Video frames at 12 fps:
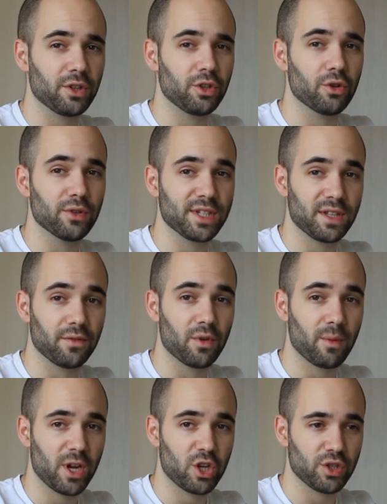tourist
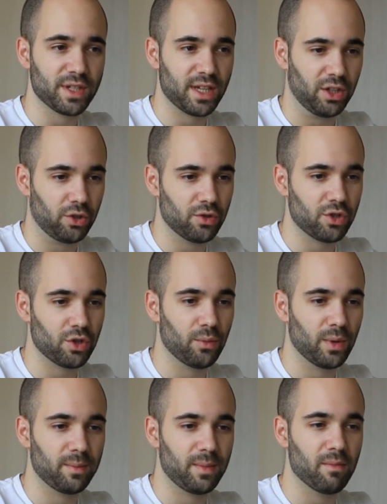information center so
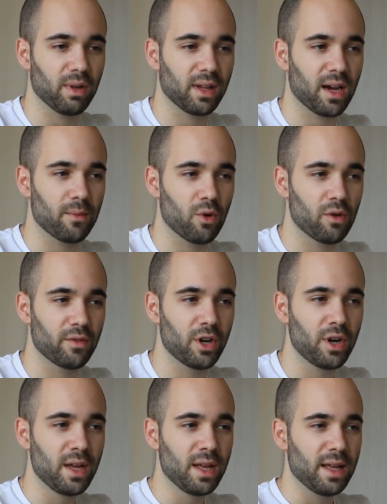when people come
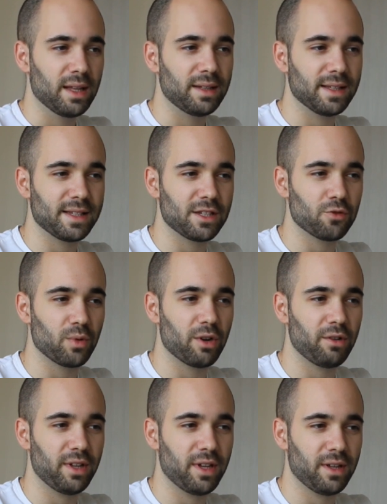over this is
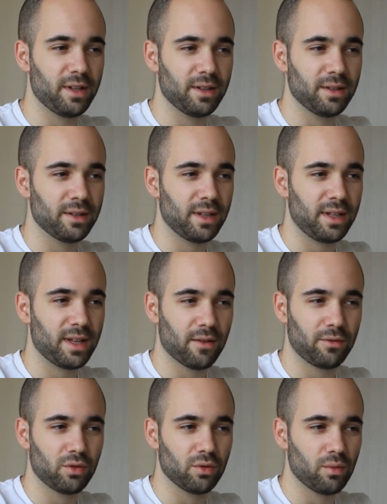where they they
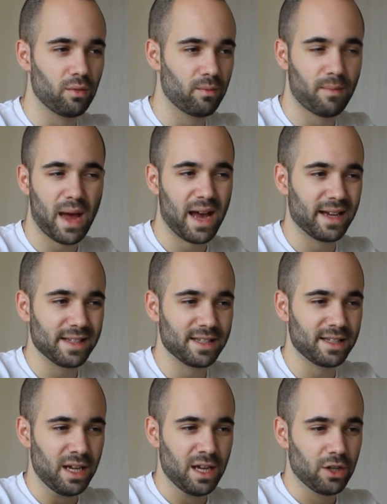have to pass
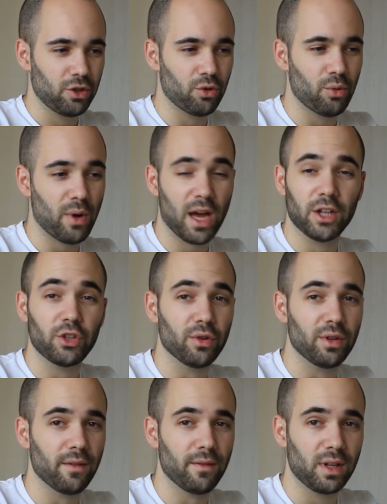to
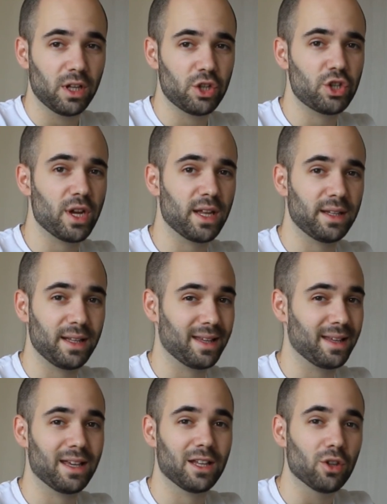enter the village and they
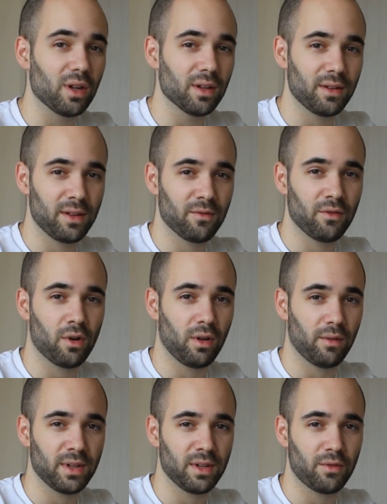can get all the
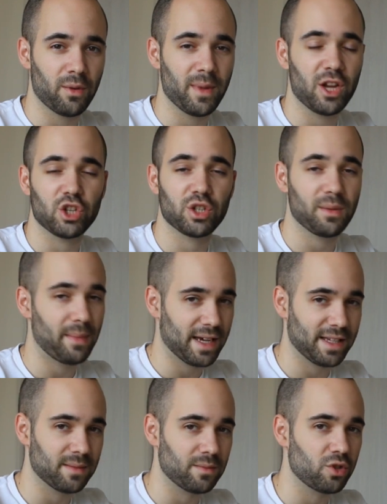all the information
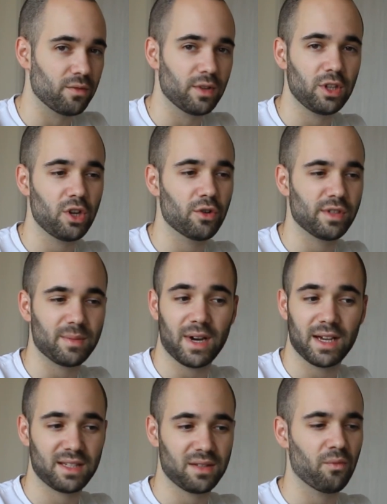buy some souvenirs
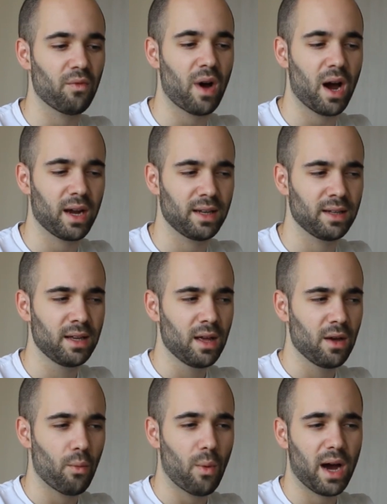buy some wine
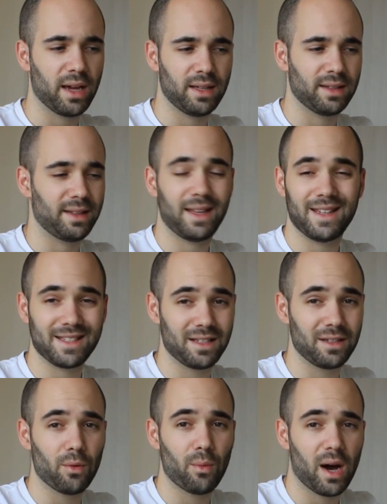wine
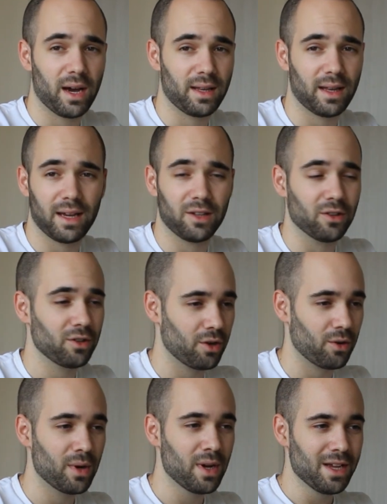taste the wine i don't
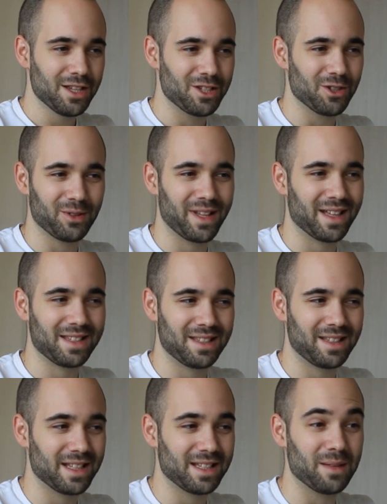know so that's
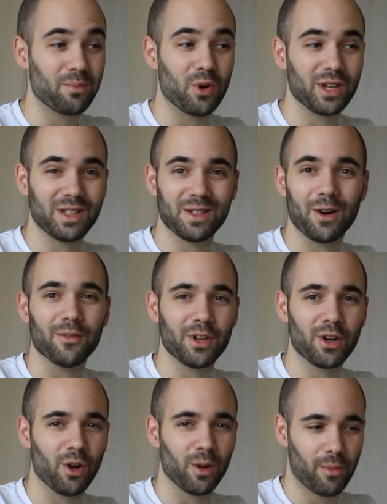that's the point of
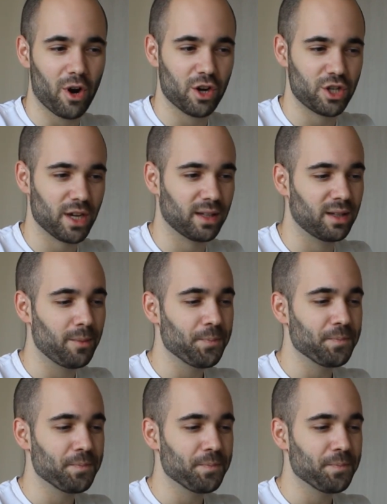the whole project